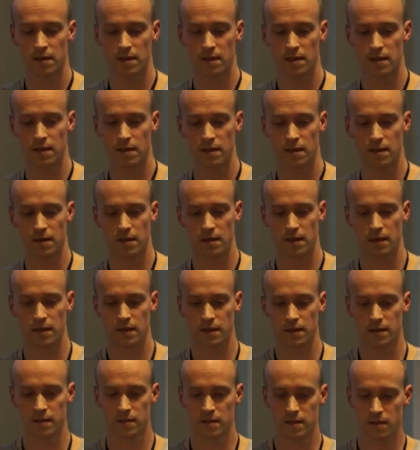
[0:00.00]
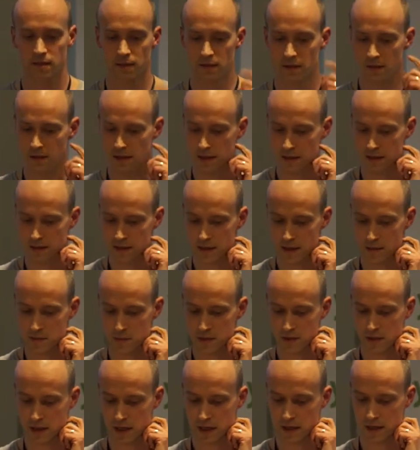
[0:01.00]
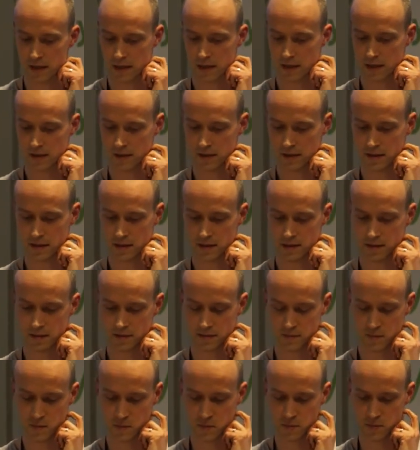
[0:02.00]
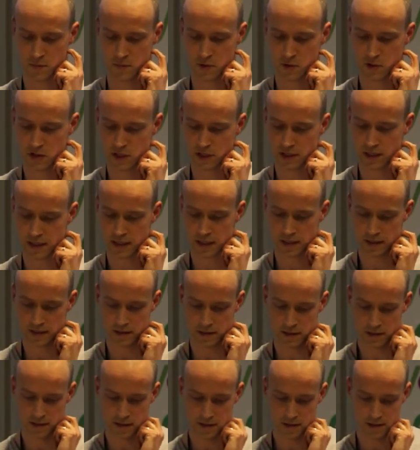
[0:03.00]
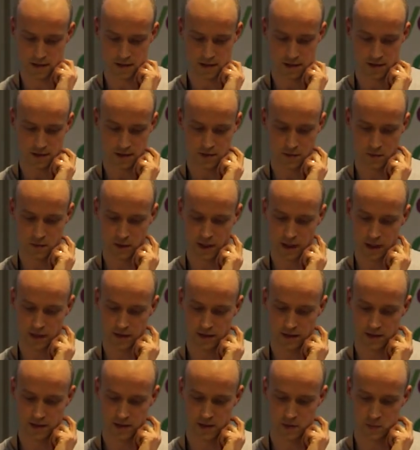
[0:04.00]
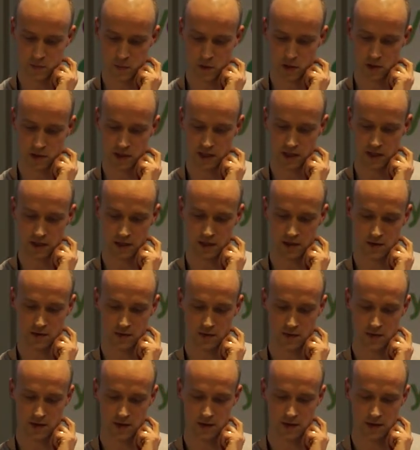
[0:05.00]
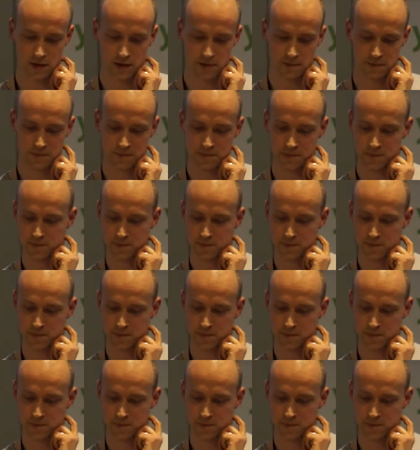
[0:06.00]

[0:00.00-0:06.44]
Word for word: In this example, project I did, we had this birdie on the